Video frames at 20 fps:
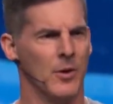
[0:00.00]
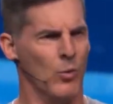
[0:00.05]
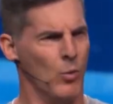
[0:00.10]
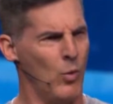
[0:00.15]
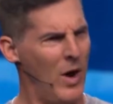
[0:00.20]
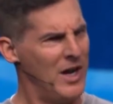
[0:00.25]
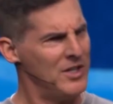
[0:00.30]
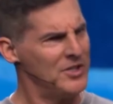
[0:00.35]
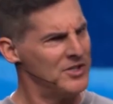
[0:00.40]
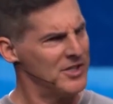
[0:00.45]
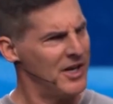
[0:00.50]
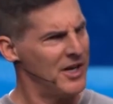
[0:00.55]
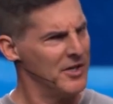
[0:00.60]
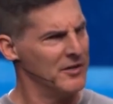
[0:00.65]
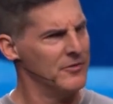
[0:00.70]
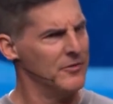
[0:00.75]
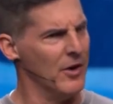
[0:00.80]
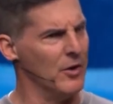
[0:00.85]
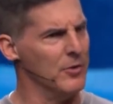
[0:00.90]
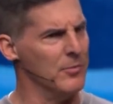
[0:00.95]
Why should I
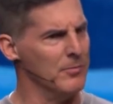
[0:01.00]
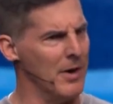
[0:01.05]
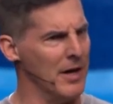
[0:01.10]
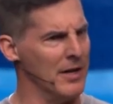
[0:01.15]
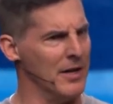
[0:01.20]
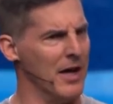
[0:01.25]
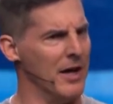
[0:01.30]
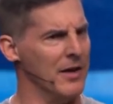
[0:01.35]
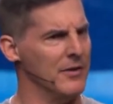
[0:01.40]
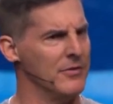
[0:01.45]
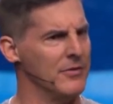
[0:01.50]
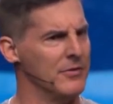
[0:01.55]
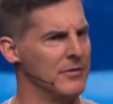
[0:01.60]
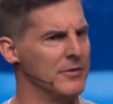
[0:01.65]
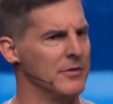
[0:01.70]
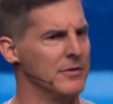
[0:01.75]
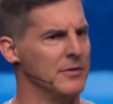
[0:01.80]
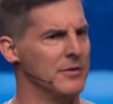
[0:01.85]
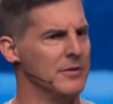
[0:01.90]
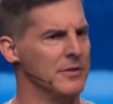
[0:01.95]
devote my life
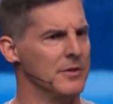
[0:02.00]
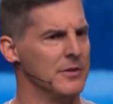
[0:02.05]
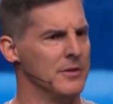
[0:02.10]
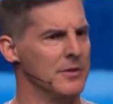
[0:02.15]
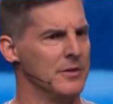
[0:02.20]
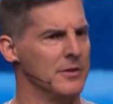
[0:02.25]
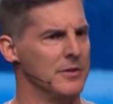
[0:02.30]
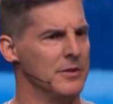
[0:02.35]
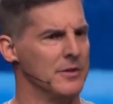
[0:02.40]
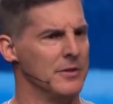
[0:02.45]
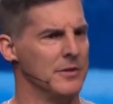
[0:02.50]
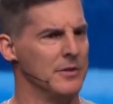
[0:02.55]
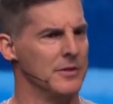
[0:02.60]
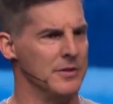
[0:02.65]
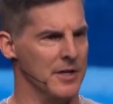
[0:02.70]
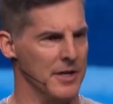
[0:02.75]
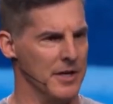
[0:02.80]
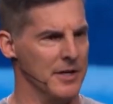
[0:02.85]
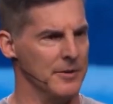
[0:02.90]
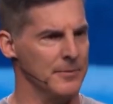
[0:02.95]

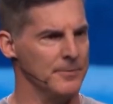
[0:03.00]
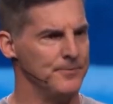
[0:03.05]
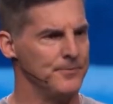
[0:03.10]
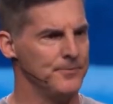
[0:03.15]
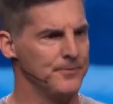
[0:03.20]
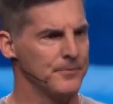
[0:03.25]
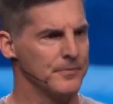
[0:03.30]
to him?